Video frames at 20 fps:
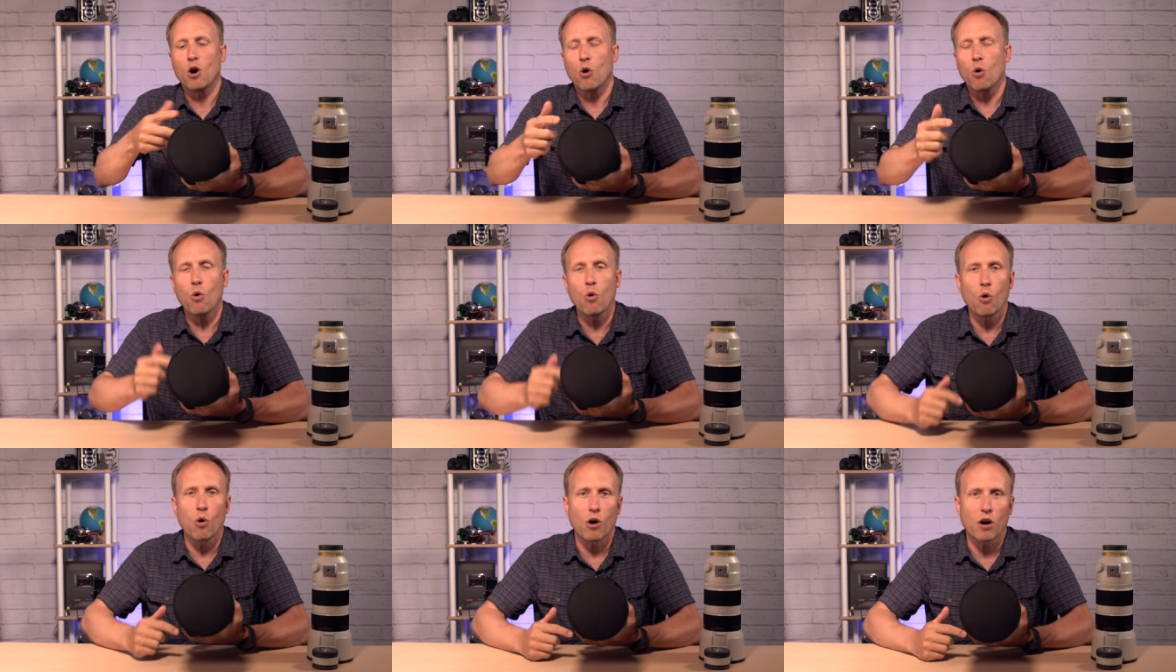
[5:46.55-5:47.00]

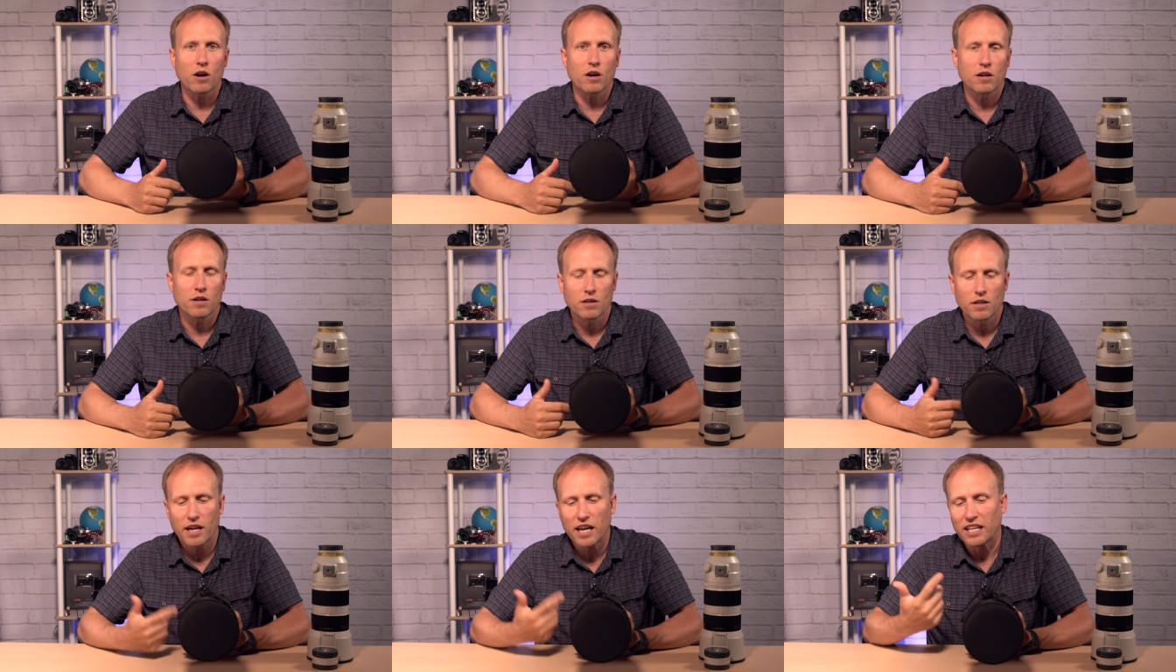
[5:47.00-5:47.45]
or
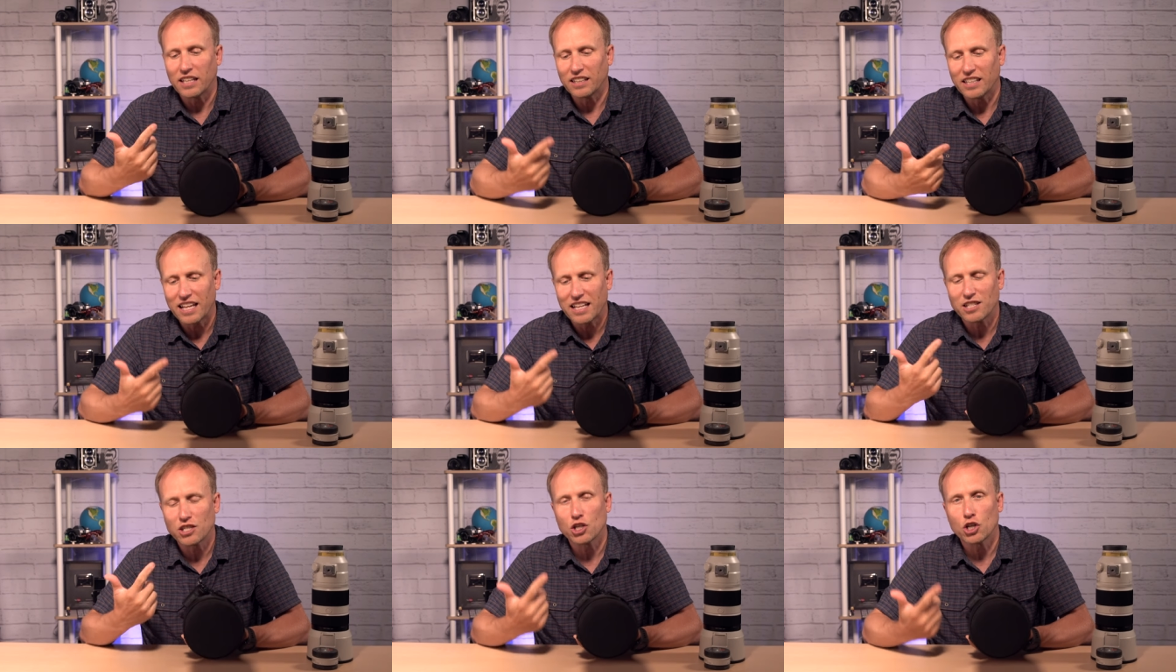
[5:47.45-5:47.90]
a
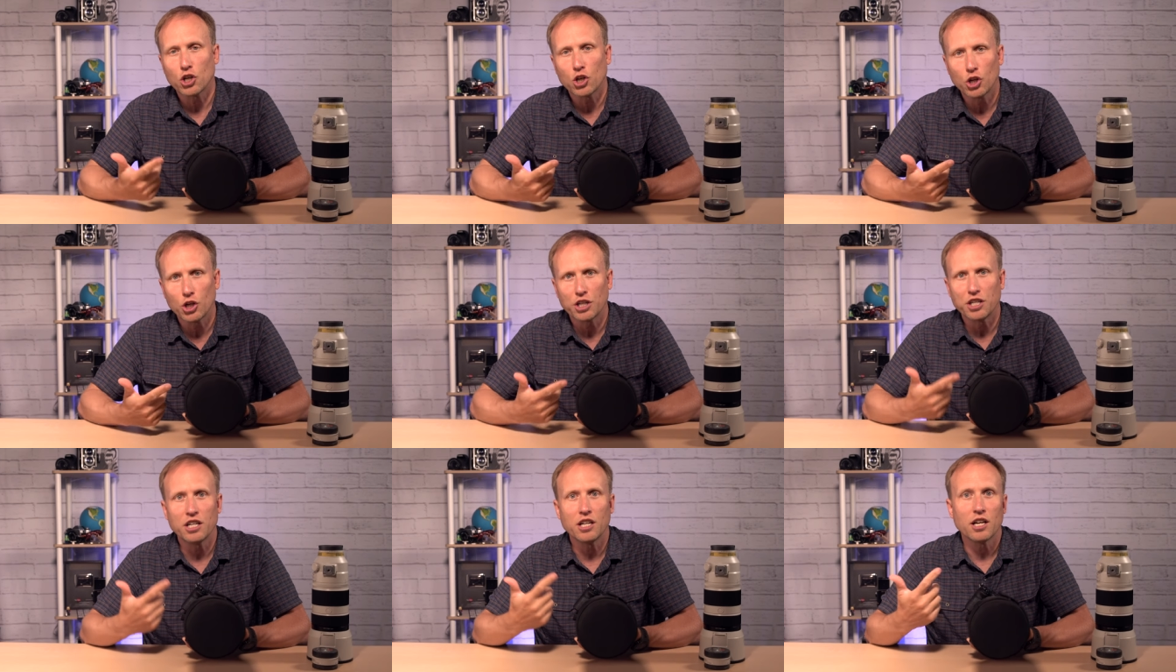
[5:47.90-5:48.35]
lens
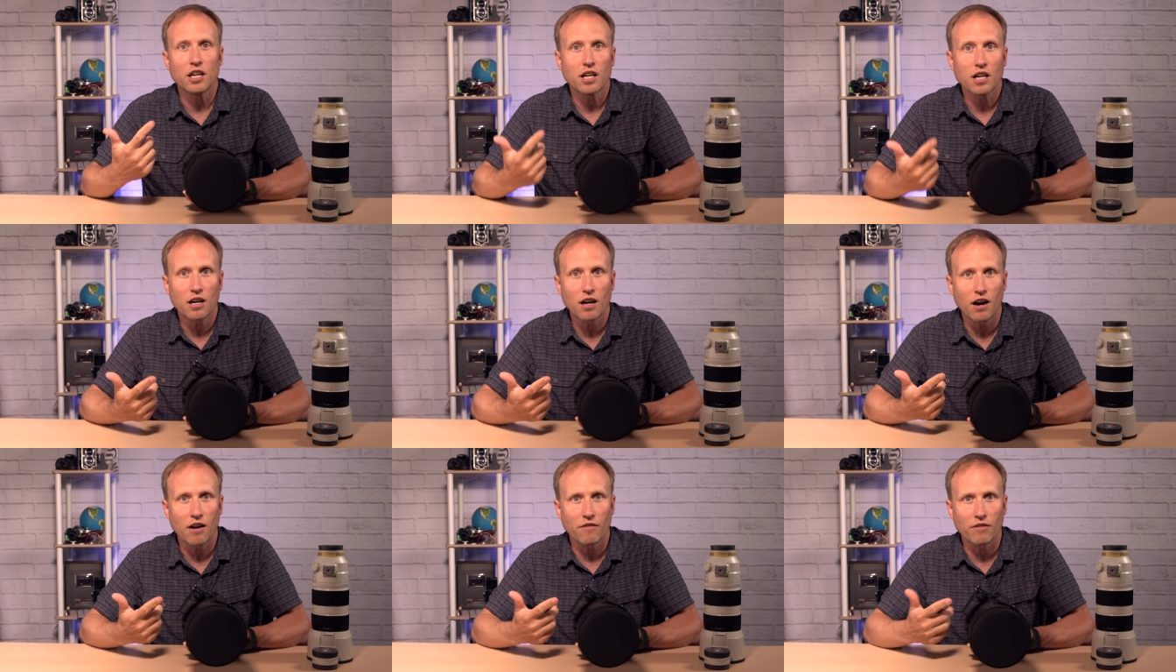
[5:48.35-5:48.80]
hood
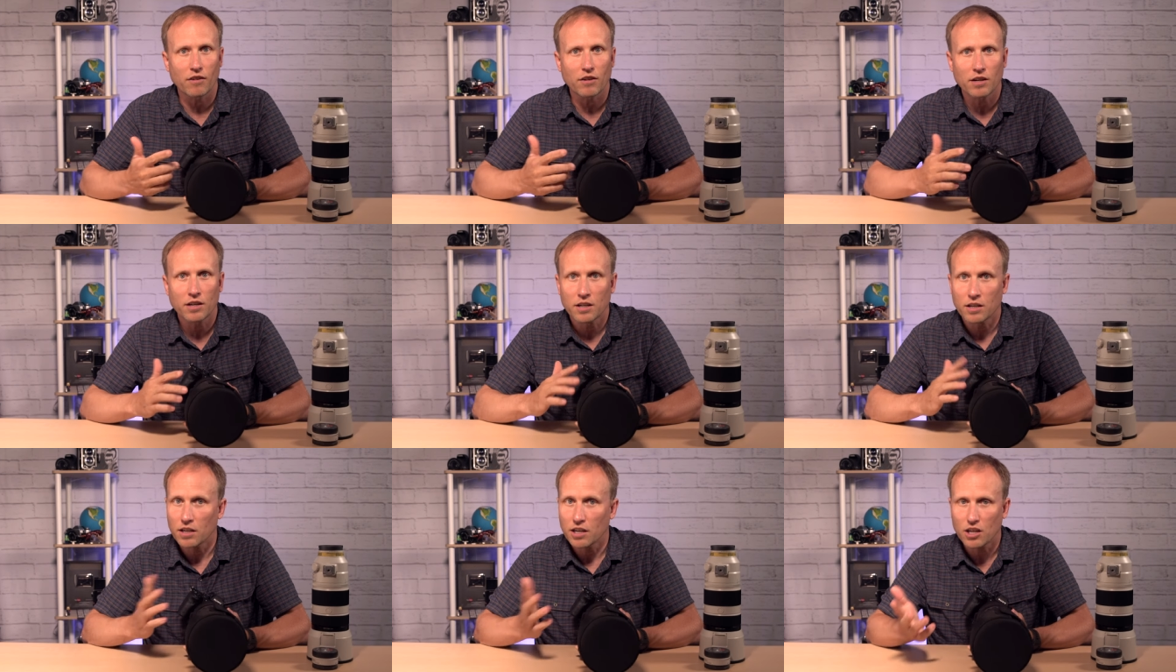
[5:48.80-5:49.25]
cover.
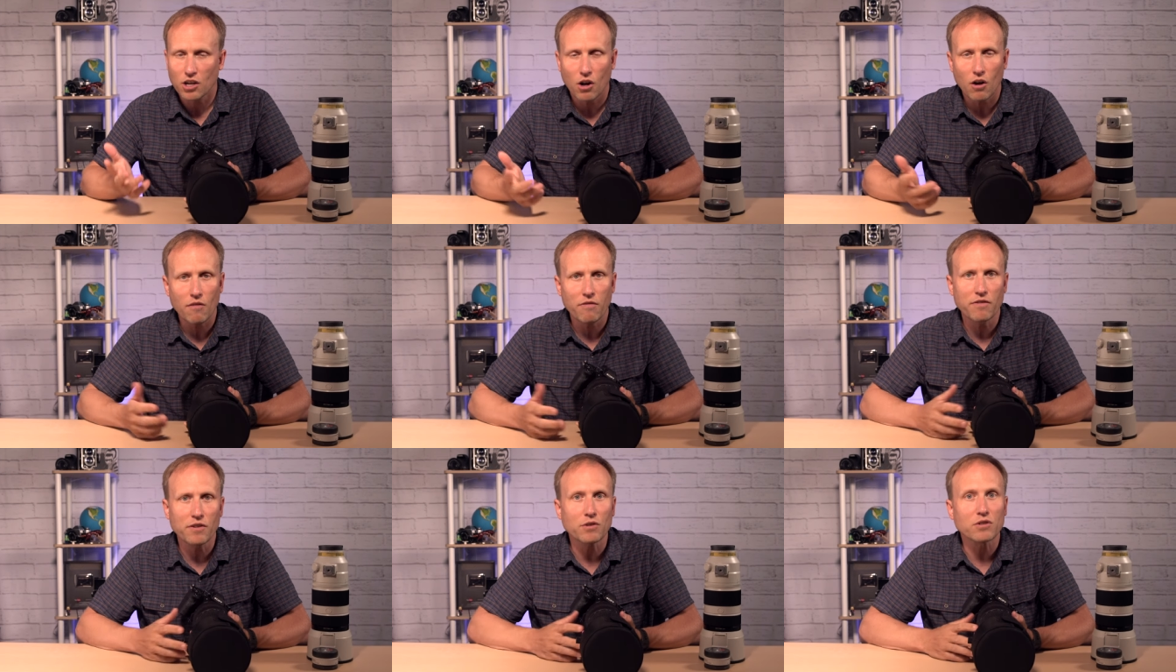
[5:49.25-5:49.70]
It
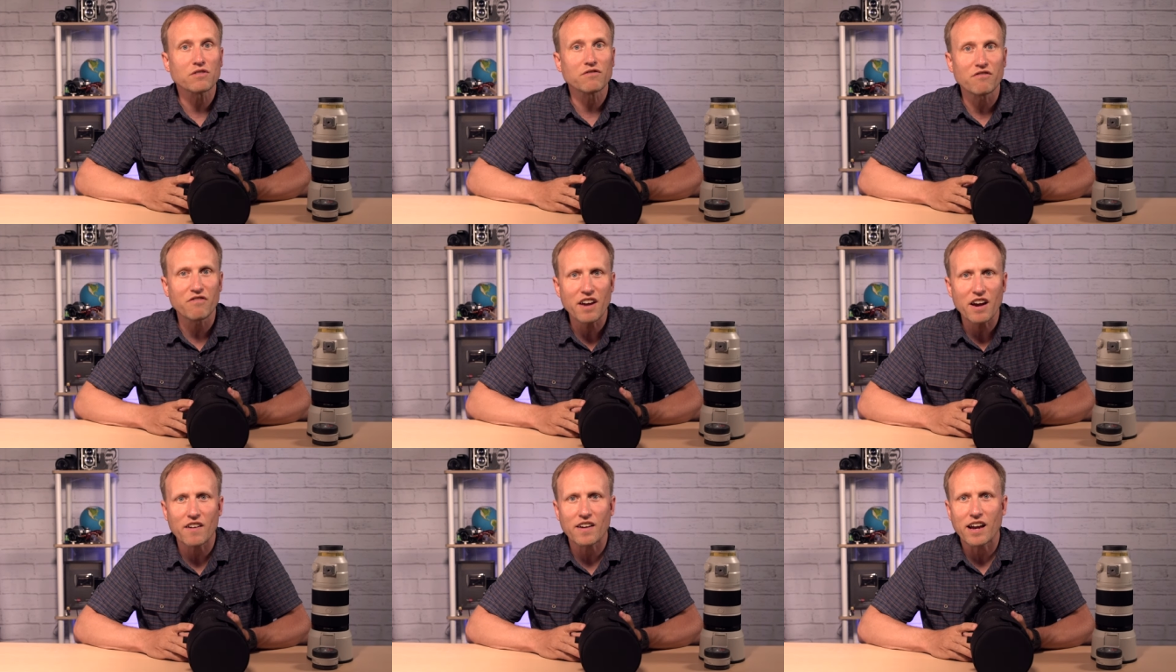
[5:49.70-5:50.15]
all feels
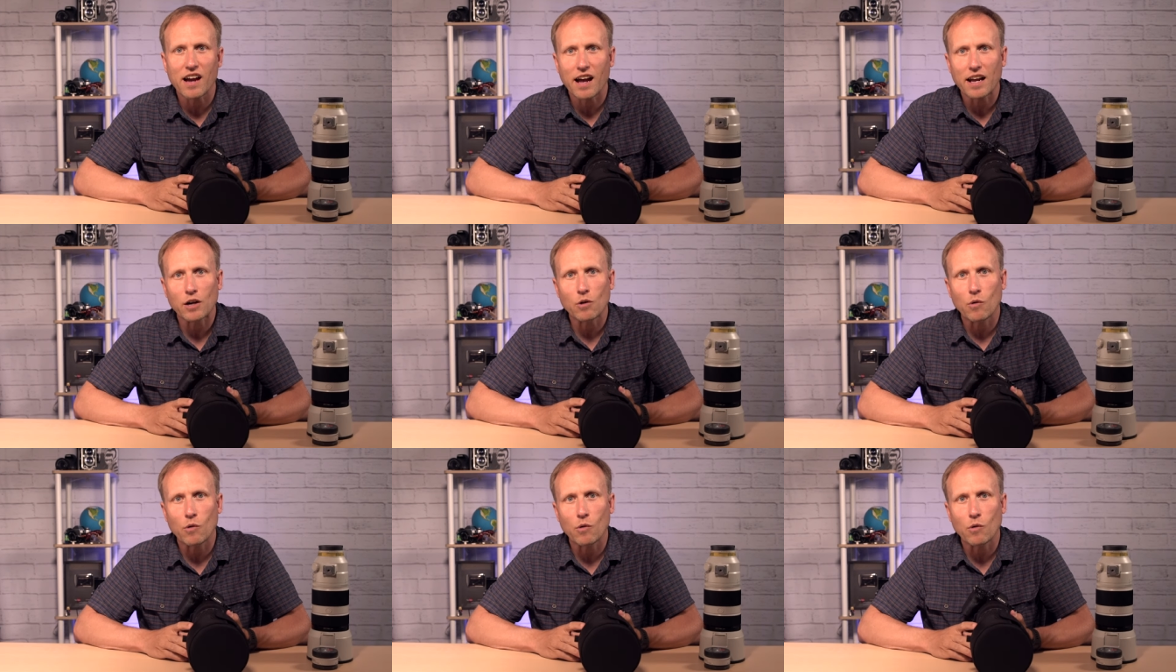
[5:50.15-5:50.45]
very high